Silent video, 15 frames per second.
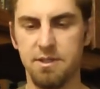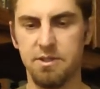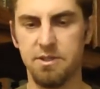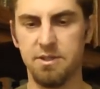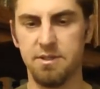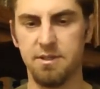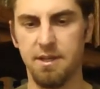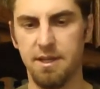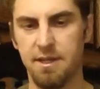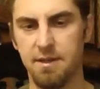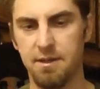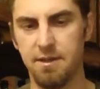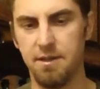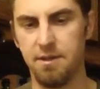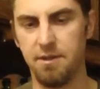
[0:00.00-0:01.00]
It's just like
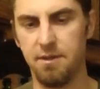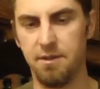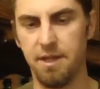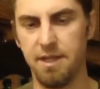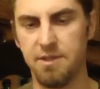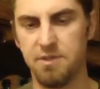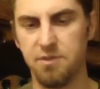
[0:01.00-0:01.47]
a little like